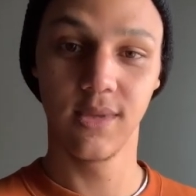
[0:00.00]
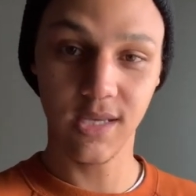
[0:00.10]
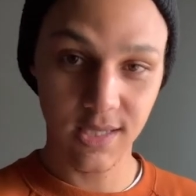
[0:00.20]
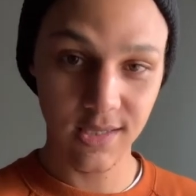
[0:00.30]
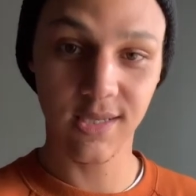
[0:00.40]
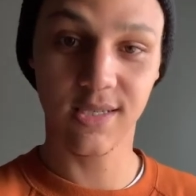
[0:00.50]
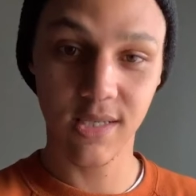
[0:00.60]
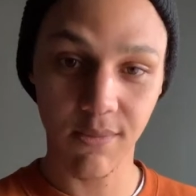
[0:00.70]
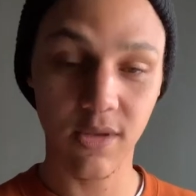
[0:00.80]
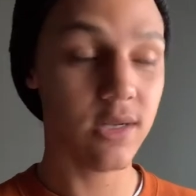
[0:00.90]
This is
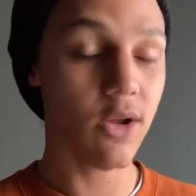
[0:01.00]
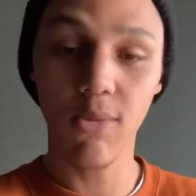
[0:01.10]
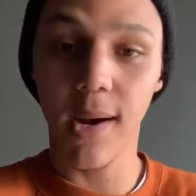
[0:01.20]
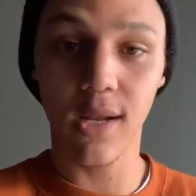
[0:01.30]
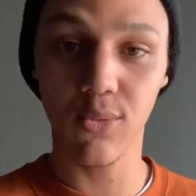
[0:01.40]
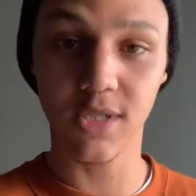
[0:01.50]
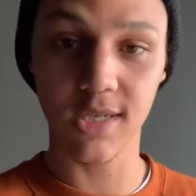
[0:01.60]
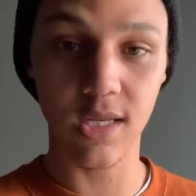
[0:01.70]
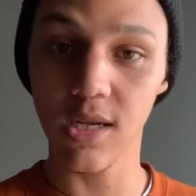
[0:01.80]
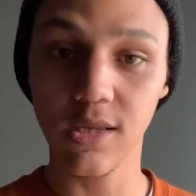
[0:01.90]
accepted. Nobody
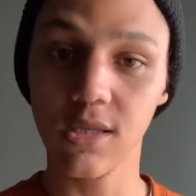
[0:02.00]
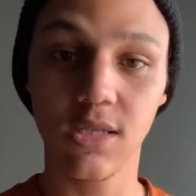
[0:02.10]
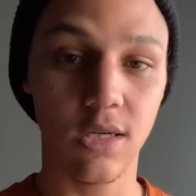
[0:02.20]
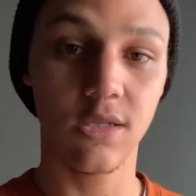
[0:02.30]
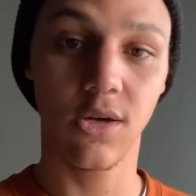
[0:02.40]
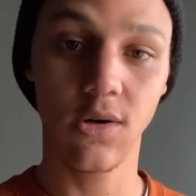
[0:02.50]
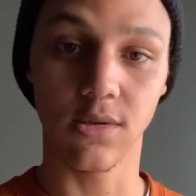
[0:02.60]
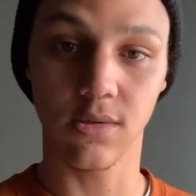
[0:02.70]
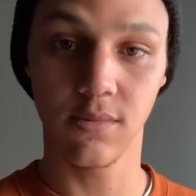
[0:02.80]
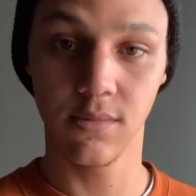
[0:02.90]
would say nothing to these
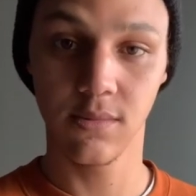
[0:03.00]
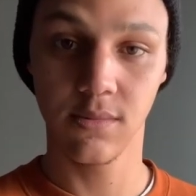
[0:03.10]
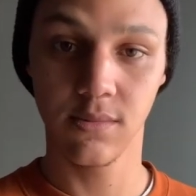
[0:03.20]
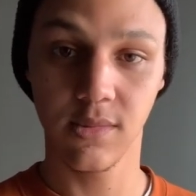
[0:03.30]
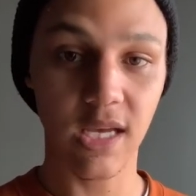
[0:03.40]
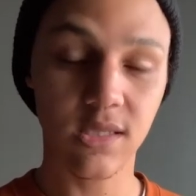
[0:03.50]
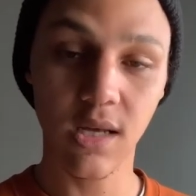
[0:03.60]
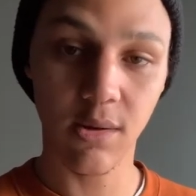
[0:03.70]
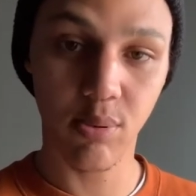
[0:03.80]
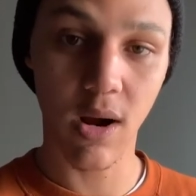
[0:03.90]
girls.
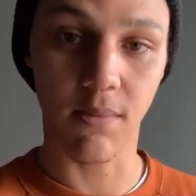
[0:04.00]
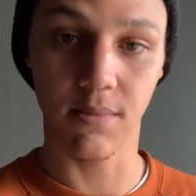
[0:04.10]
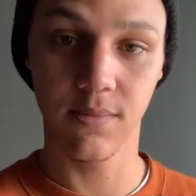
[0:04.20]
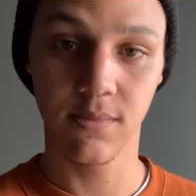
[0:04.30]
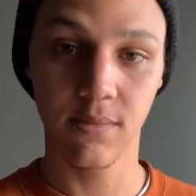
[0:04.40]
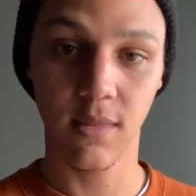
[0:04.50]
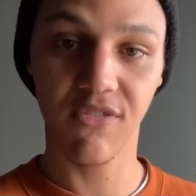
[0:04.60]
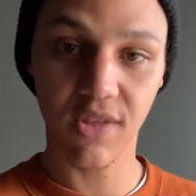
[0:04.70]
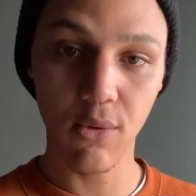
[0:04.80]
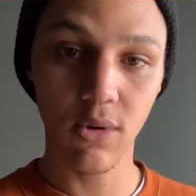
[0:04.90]
That's not a problem.
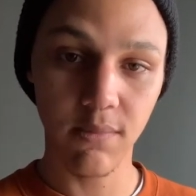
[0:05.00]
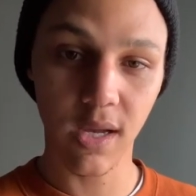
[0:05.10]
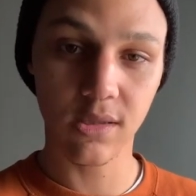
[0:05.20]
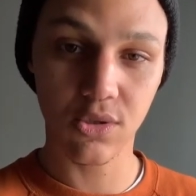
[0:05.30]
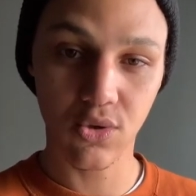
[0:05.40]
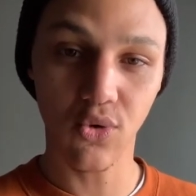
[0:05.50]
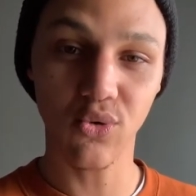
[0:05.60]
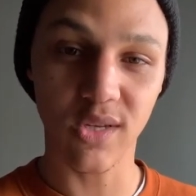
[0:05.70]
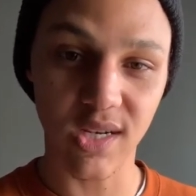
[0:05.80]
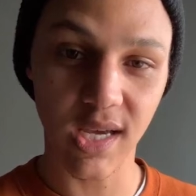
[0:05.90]
If they went back to
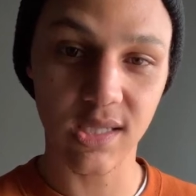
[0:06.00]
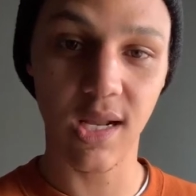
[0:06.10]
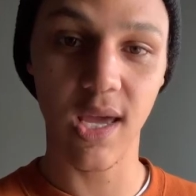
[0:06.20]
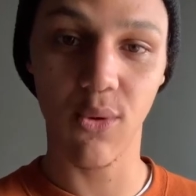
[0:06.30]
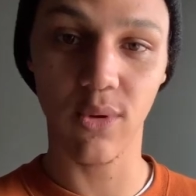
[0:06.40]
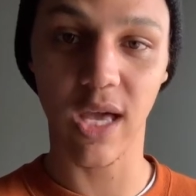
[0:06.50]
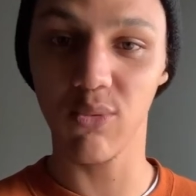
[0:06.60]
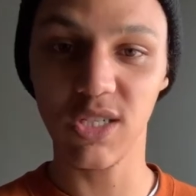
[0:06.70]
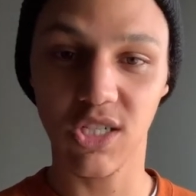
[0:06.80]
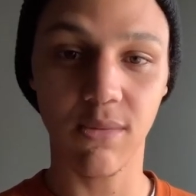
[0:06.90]
school the next day and were
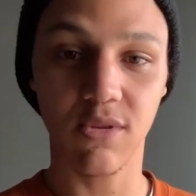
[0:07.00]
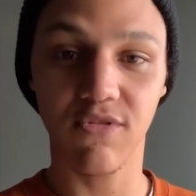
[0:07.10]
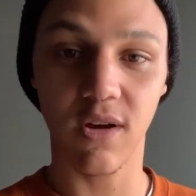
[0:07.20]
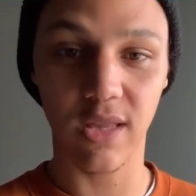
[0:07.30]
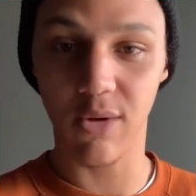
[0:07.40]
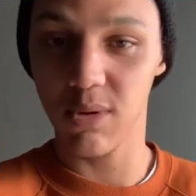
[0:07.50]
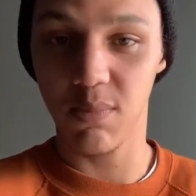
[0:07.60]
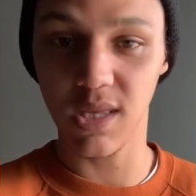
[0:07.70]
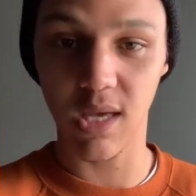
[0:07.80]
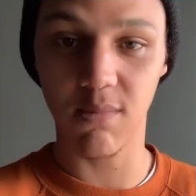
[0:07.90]
like, we jumped the fuck, like
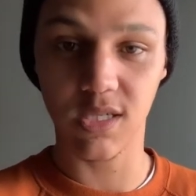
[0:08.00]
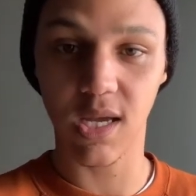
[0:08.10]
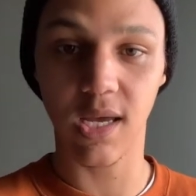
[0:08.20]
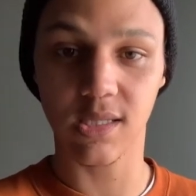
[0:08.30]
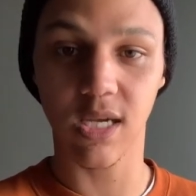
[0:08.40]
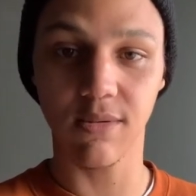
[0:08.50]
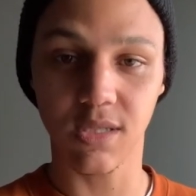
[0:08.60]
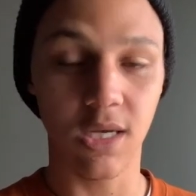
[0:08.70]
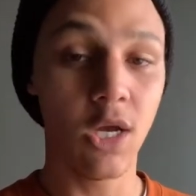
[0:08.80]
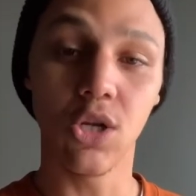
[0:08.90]
we beat that bitch ass
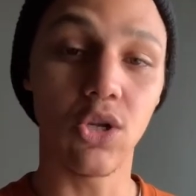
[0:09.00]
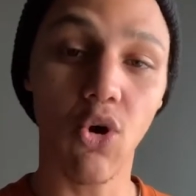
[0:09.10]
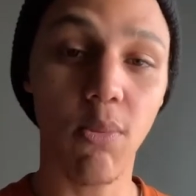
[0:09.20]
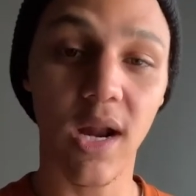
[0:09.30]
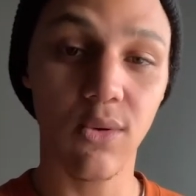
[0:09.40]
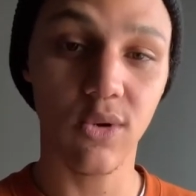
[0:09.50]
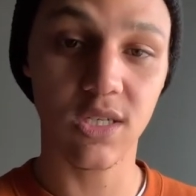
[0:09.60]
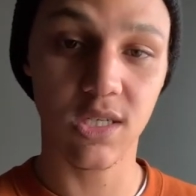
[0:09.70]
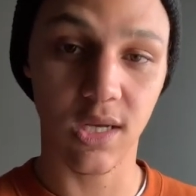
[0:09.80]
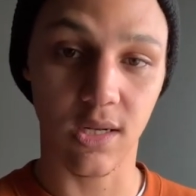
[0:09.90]
type shit, nobody
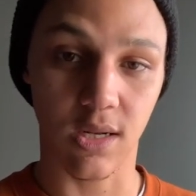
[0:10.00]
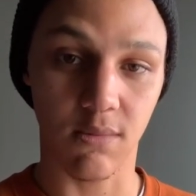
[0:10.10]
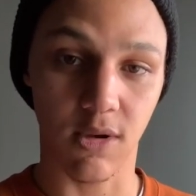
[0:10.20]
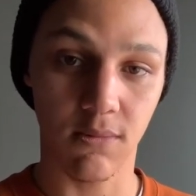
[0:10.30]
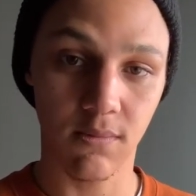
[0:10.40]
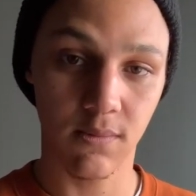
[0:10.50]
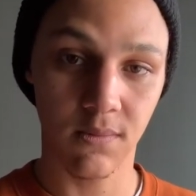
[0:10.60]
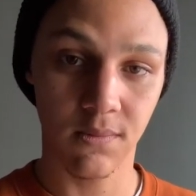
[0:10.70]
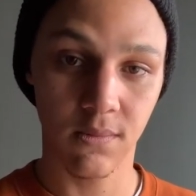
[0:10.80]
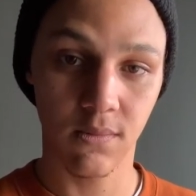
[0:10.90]
would have said nothing, man.
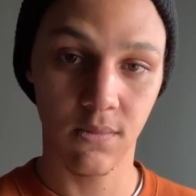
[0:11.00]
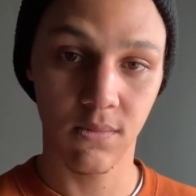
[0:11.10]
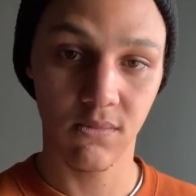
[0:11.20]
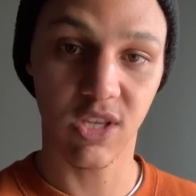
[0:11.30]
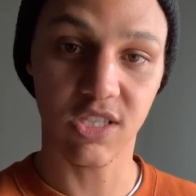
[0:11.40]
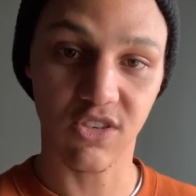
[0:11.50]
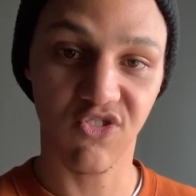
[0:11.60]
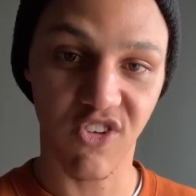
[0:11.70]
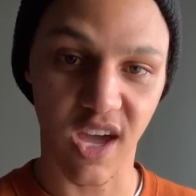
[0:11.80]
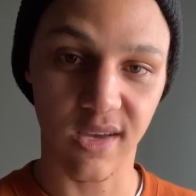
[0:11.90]
This
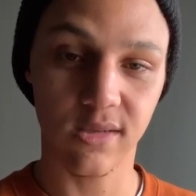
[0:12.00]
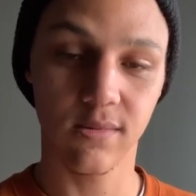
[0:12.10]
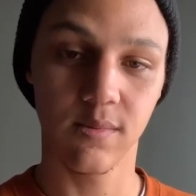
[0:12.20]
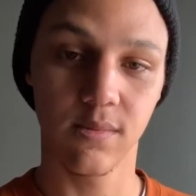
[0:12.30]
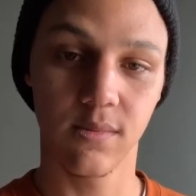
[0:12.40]
is facts.